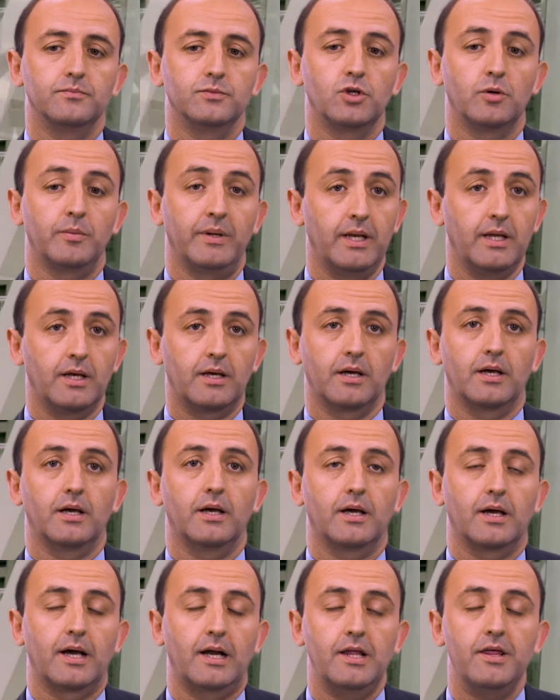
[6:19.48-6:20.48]
Dominic
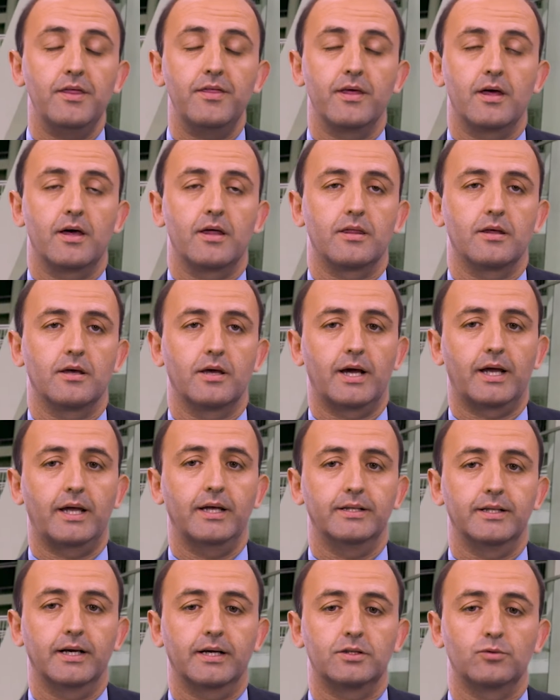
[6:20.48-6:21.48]
Galicia, the
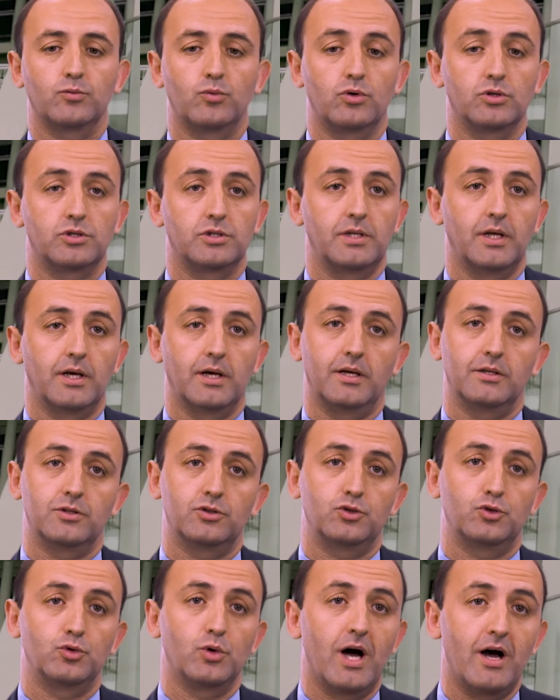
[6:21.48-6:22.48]
architect, was
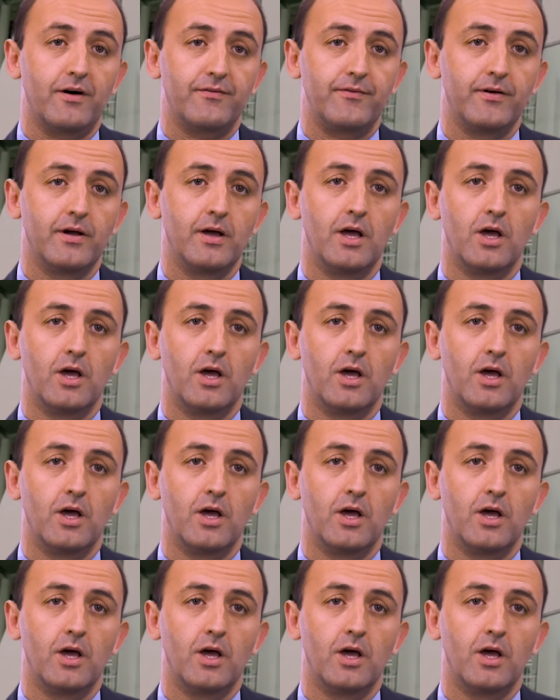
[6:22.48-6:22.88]
to have